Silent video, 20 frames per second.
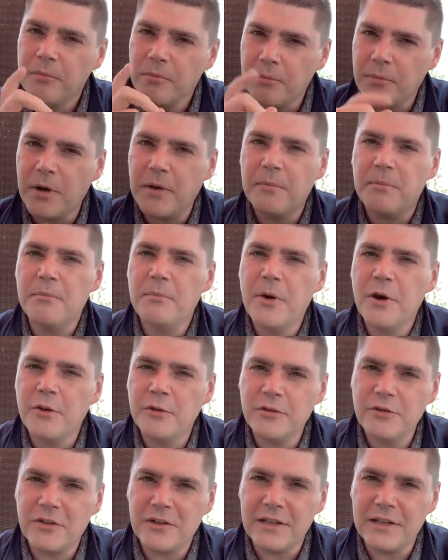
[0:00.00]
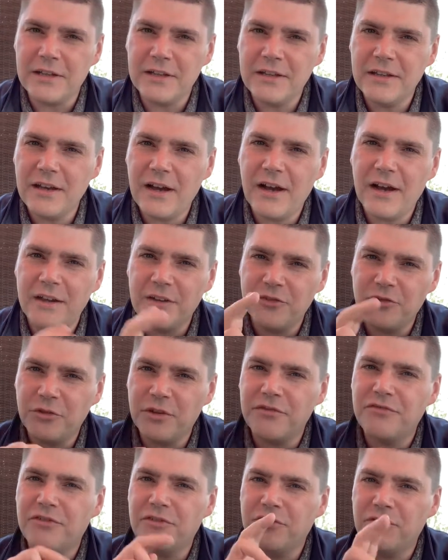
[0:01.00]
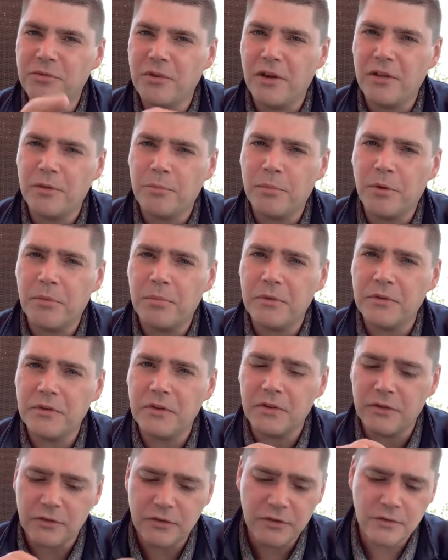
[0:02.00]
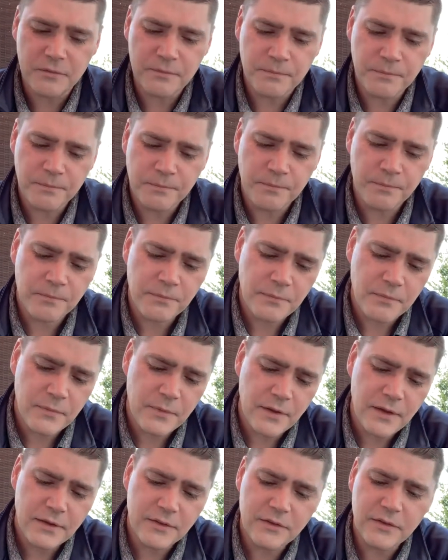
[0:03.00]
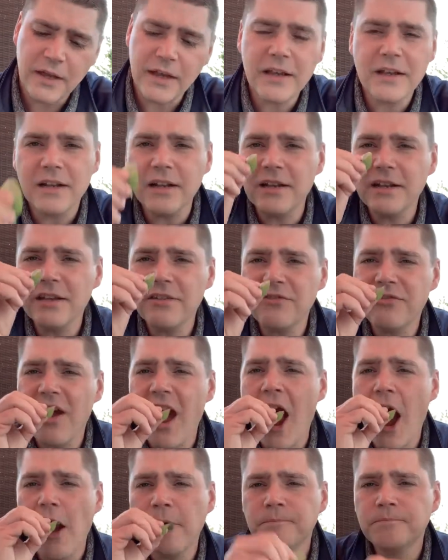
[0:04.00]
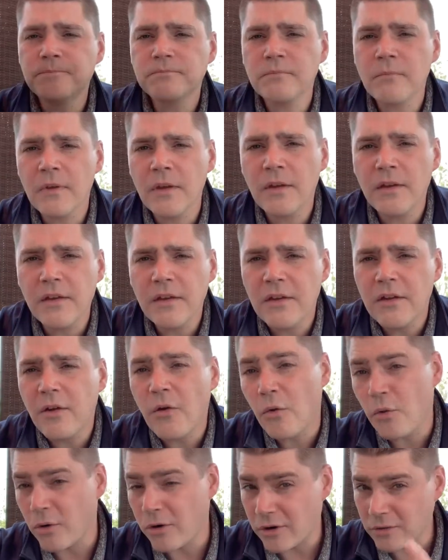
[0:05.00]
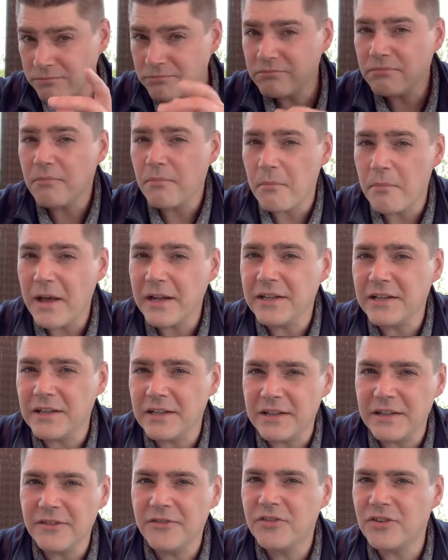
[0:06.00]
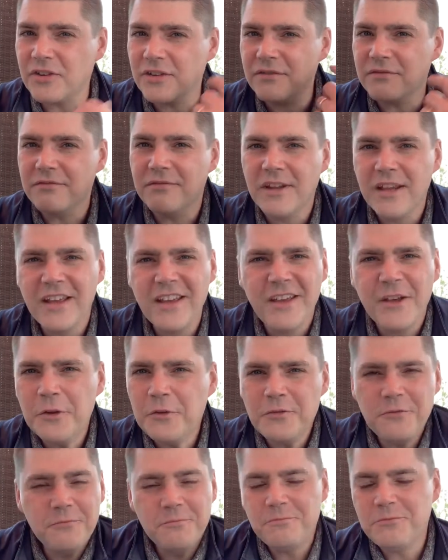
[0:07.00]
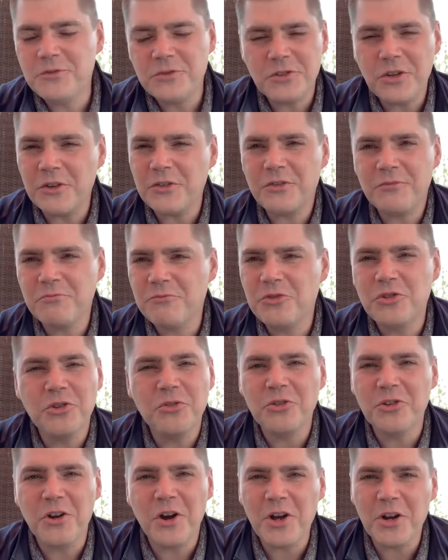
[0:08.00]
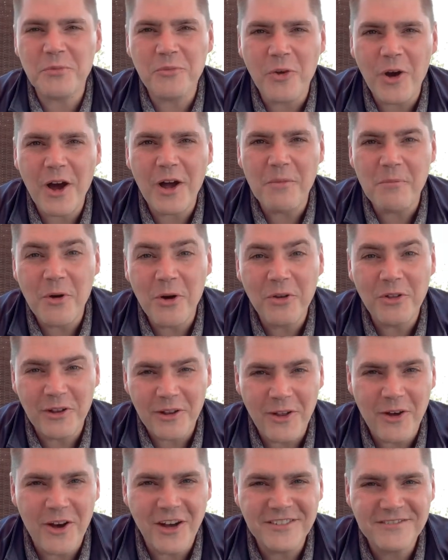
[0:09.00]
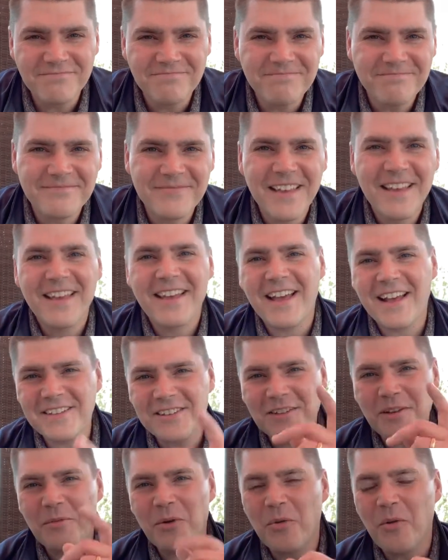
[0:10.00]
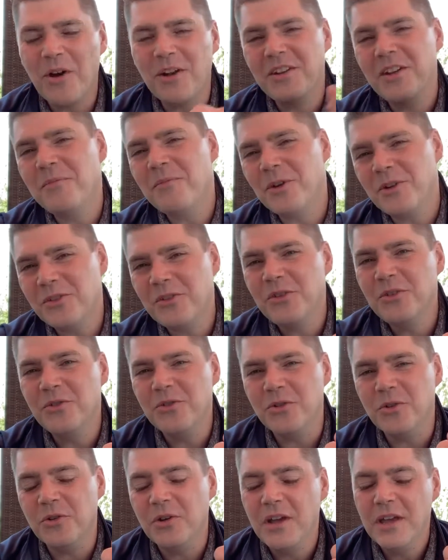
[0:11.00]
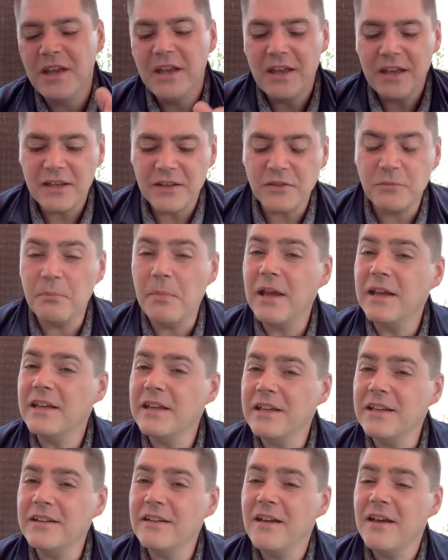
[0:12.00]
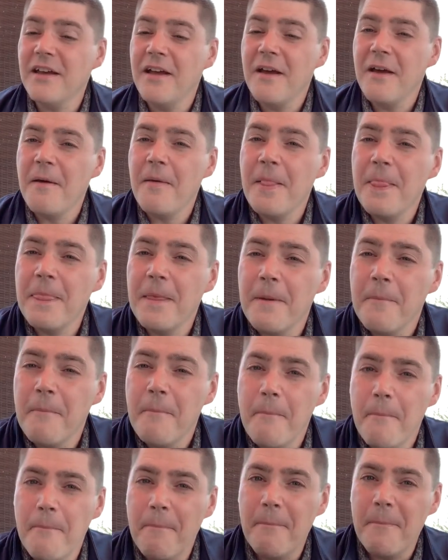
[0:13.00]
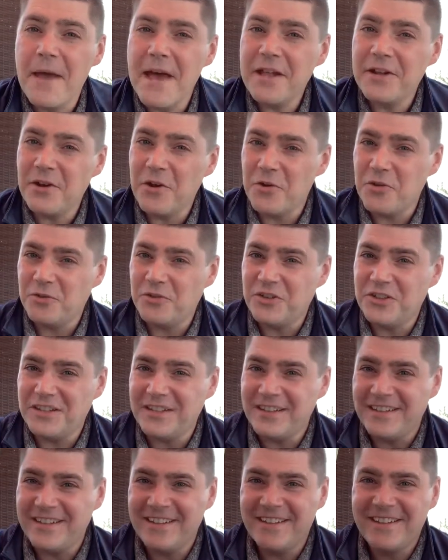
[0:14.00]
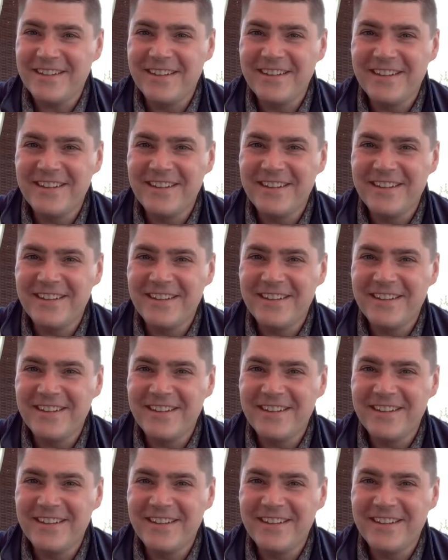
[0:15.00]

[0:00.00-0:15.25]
but mostly I enjoy it for two other purposes. Taking a leaf or many leaves and just chewing on them while I mow the lawn. That's number one. Number two is making meadow tea.